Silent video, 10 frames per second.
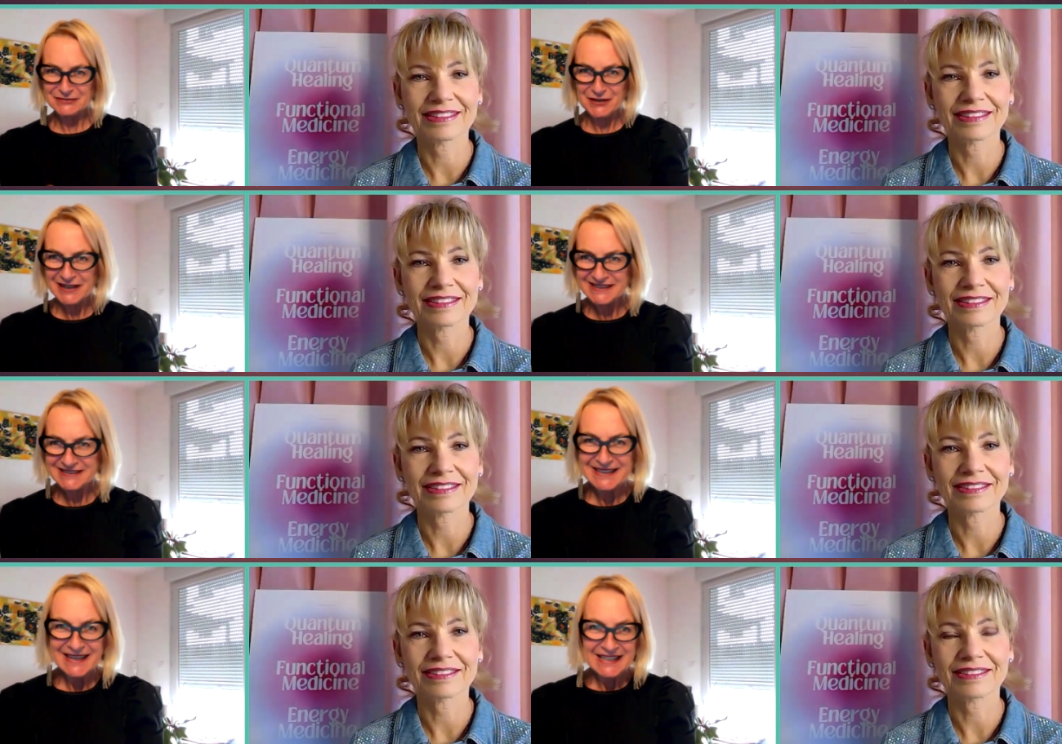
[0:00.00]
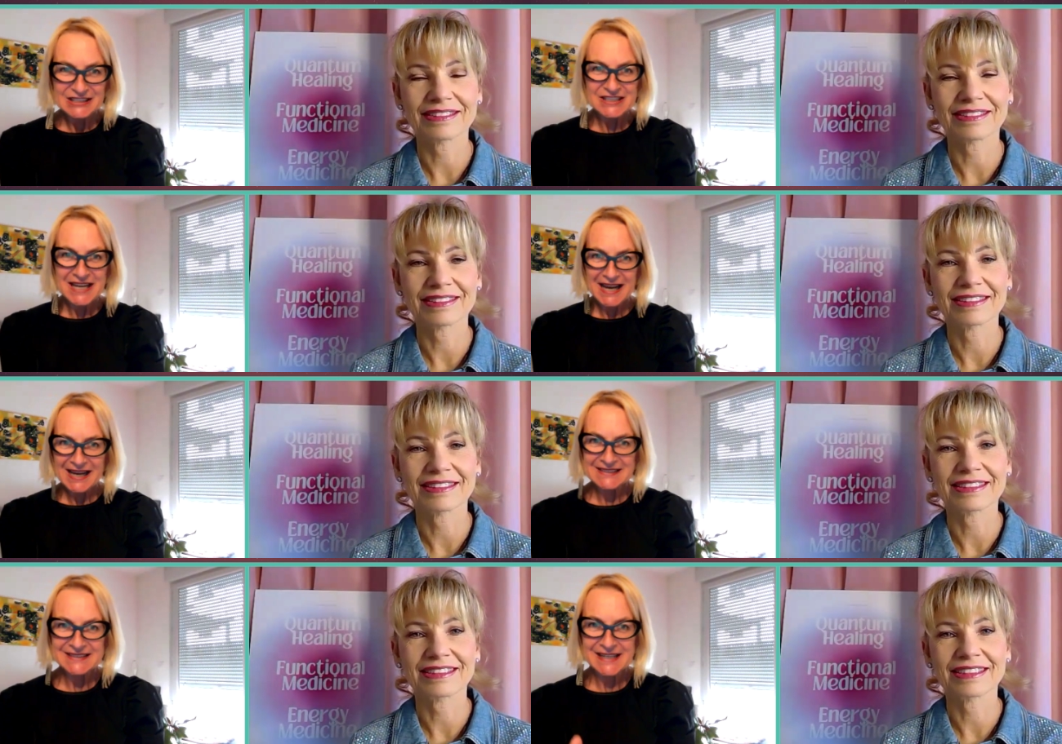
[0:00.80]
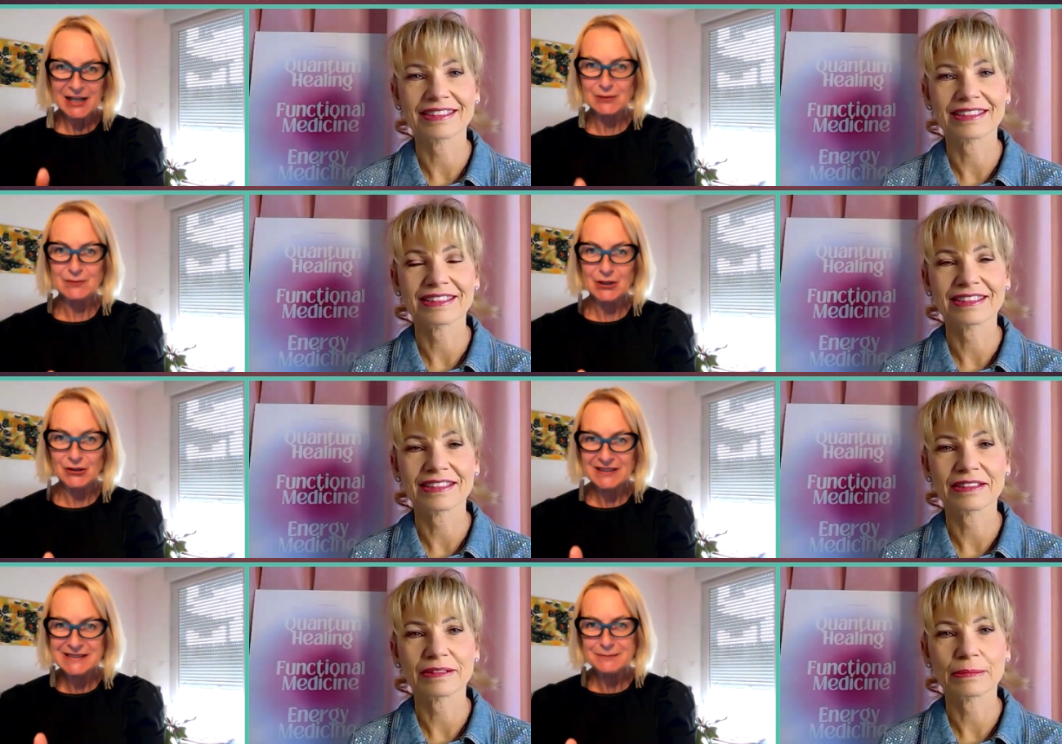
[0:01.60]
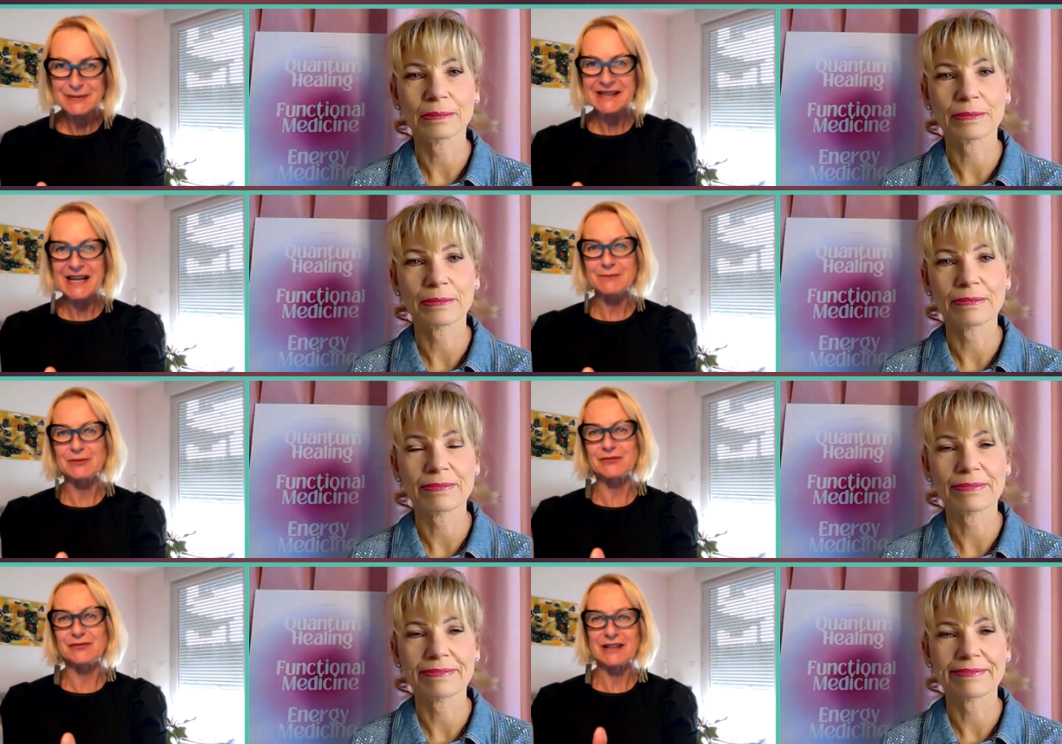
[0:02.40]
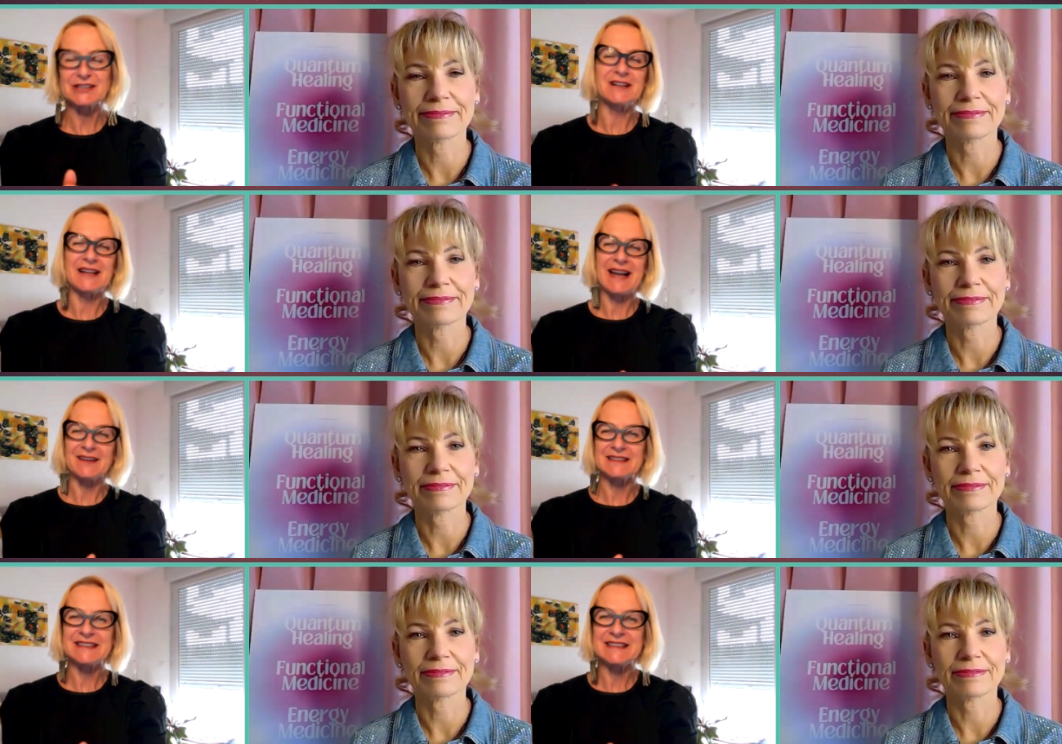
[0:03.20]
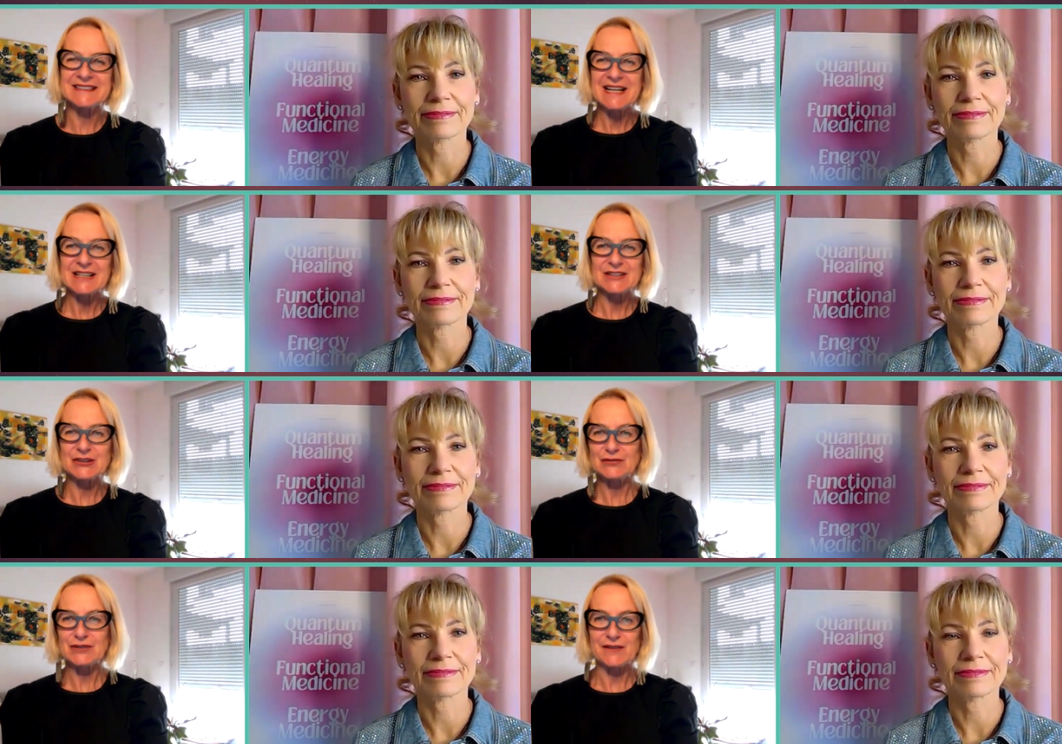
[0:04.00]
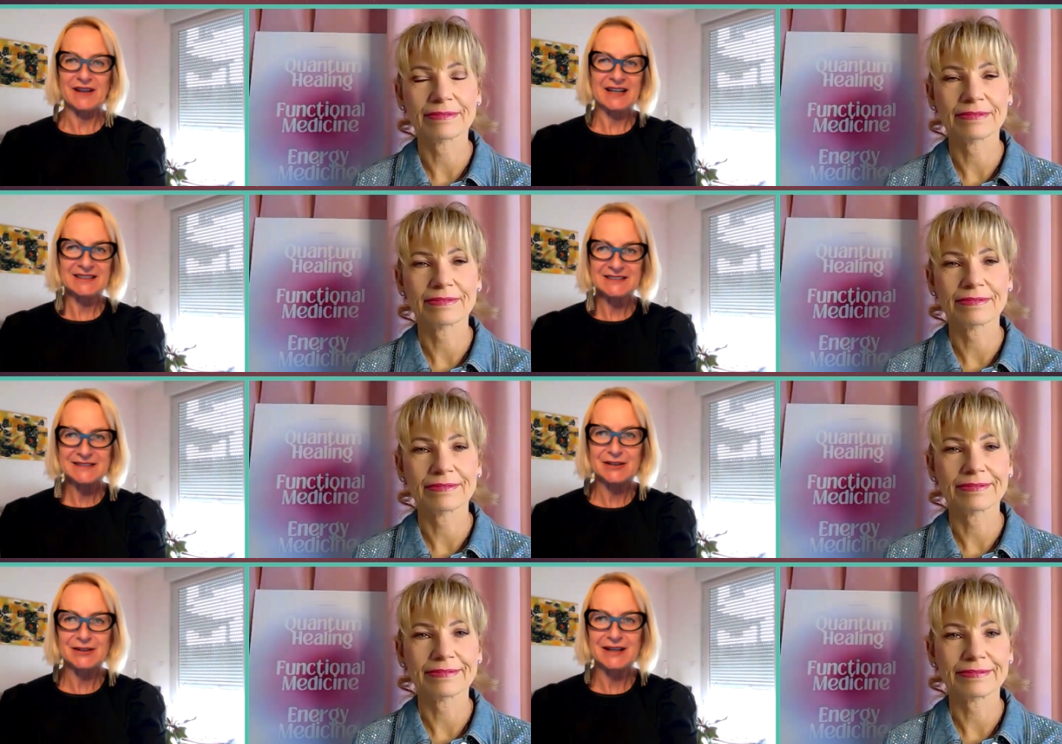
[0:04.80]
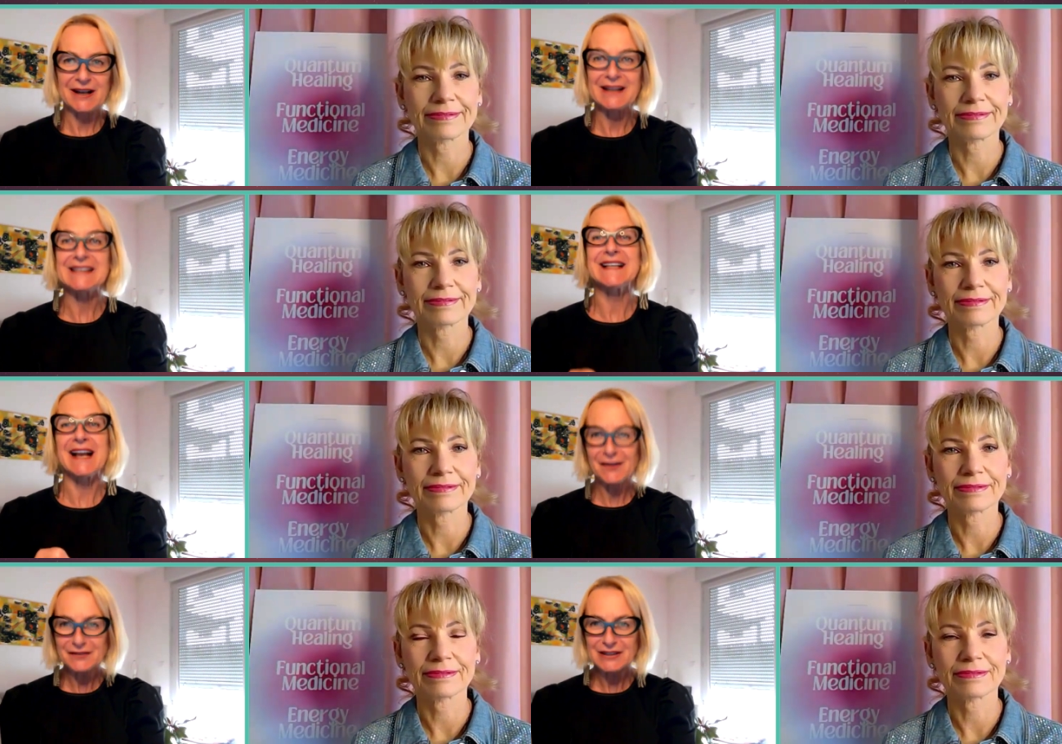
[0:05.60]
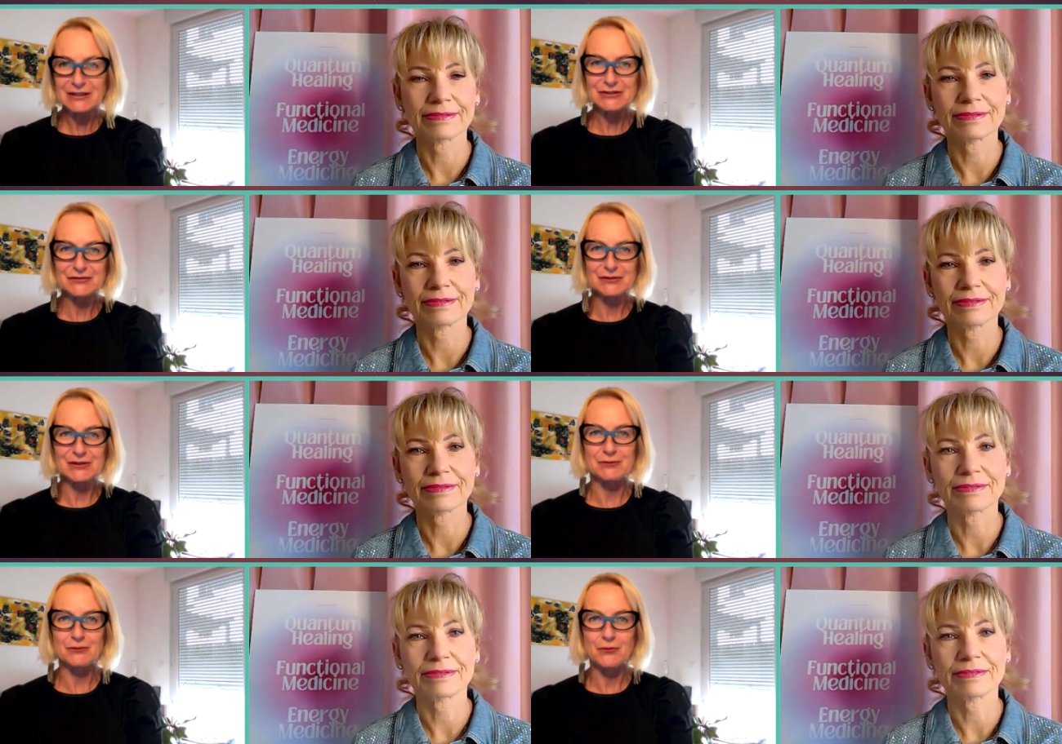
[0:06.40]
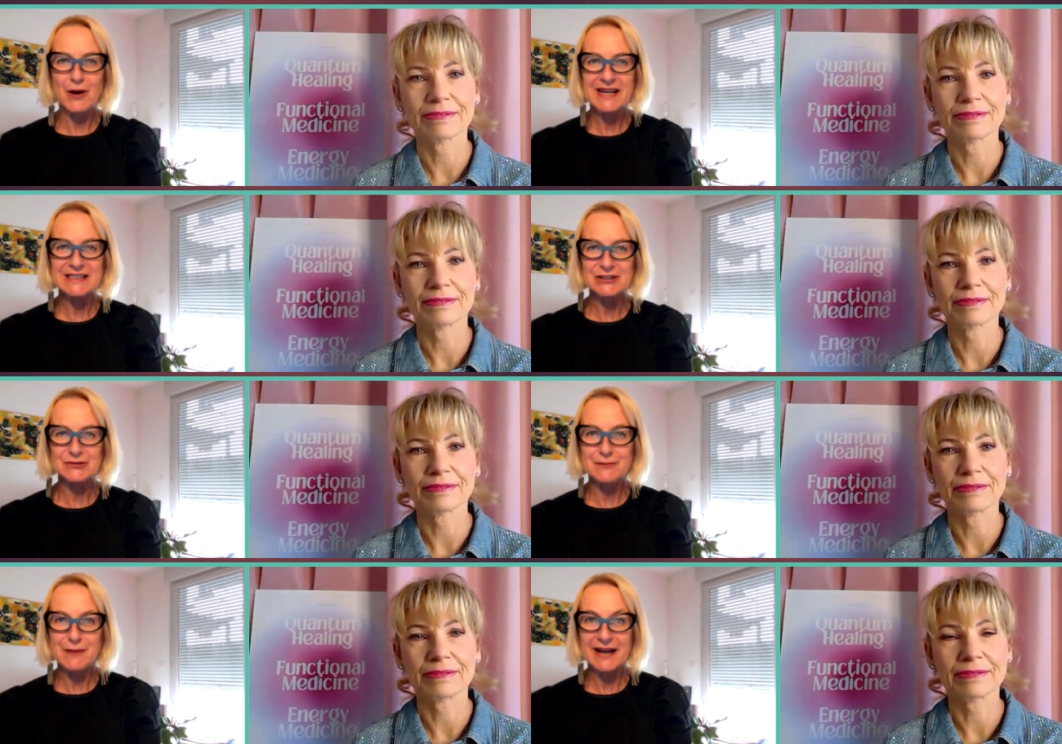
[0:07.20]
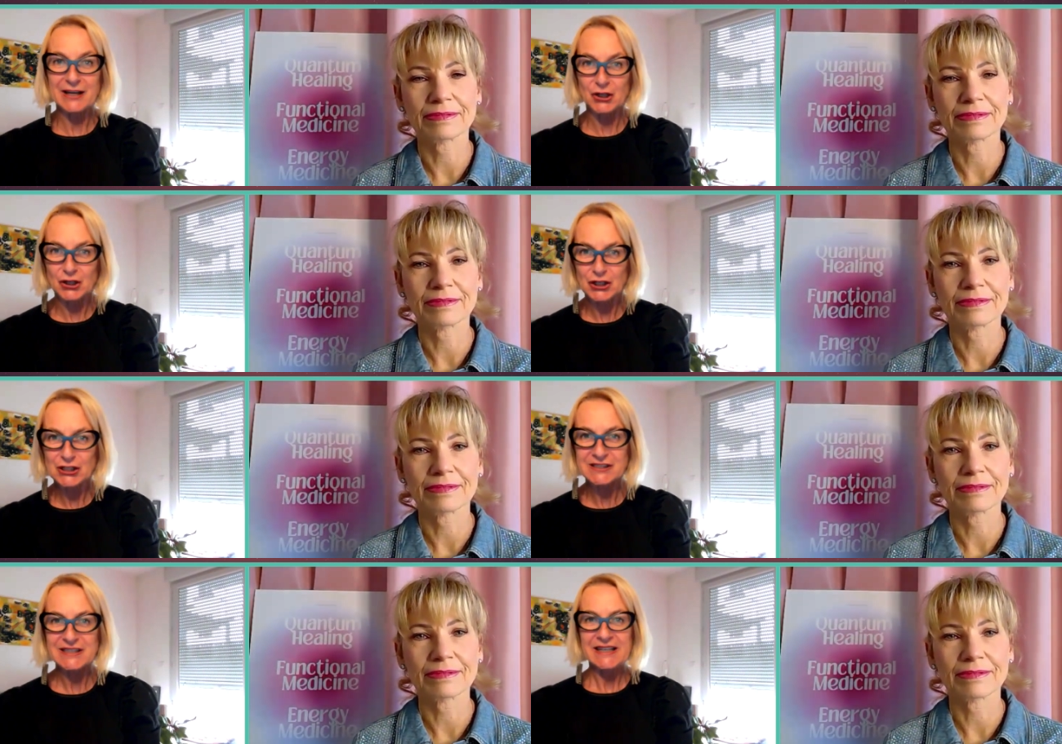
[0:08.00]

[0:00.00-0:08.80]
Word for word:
Speaker 1: right. She has helped Olympic and professional athletes, served as a health coach for The Way to My Heart,